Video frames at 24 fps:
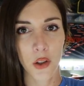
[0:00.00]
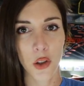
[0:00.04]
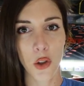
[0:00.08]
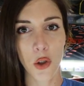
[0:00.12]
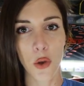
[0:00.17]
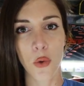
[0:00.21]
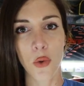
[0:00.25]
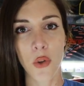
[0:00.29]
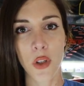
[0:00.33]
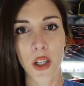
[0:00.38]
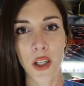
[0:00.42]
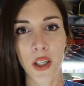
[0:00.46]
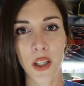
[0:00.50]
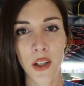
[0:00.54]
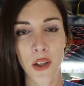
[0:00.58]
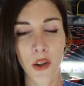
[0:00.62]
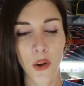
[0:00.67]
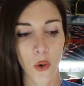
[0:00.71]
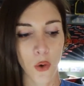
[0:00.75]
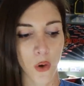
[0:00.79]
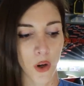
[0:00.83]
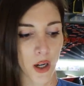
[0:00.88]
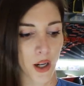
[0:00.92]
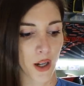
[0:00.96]
union
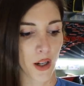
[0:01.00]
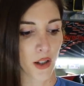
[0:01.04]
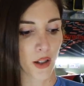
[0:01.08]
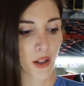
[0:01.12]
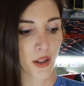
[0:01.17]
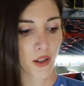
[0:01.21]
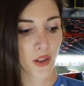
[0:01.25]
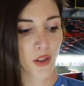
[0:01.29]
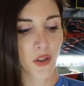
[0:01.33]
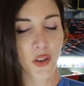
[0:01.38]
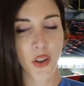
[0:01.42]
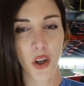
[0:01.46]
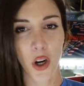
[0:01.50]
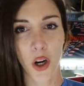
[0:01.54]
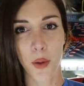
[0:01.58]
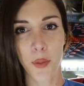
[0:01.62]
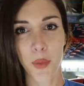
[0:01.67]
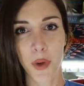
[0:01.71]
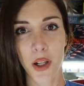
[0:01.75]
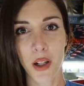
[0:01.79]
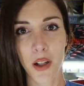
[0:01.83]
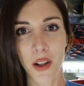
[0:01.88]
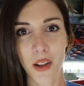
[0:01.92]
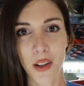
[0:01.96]
or
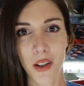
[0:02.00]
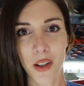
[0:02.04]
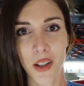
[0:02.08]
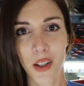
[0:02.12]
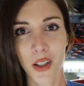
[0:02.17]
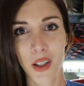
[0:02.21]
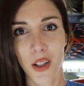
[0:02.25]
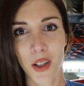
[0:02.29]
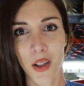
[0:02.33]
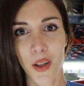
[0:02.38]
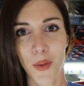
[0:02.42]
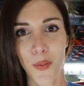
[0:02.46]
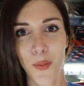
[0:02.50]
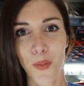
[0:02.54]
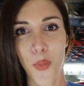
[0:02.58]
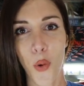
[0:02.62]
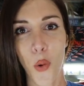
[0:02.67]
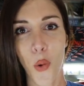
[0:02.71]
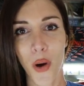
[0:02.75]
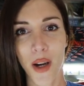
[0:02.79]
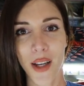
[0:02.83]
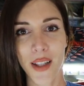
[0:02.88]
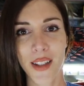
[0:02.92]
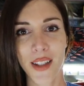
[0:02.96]
terminal
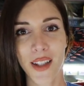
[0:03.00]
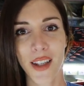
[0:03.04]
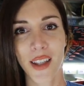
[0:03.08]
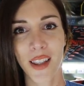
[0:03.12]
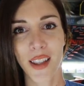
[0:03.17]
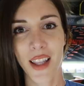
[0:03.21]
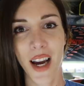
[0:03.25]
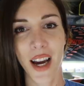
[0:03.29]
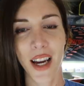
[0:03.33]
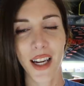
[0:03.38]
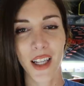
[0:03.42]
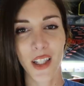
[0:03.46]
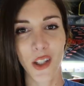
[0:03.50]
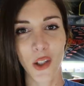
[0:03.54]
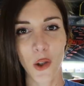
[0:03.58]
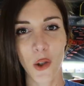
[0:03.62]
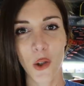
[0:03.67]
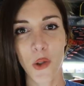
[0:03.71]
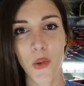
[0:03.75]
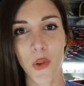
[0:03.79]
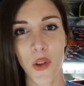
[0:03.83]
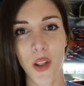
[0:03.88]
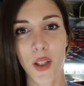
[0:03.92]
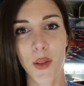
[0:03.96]
point that I can
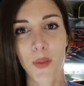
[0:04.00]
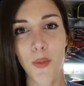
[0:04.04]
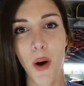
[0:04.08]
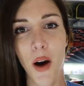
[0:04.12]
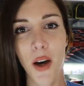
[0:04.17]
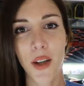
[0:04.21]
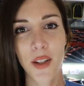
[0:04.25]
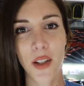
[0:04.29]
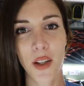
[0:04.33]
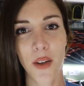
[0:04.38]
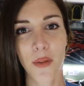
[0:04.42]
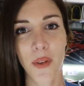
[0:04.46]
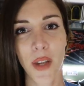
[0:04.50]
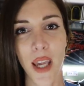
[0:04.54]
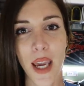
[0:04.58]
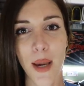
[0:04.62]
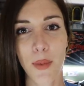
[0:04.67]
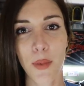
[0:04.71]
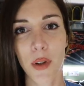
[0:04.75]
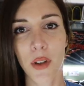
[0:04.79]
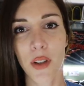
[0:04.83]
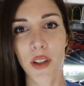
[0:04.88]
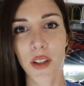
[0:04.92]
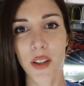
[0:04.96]
use for these positive
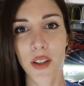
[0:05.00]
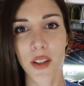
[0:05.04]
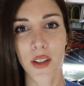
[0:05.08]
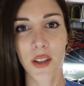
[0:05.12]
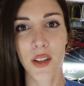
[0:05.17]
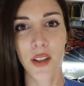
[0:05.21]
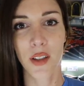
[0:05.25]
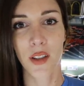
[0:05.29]
cables.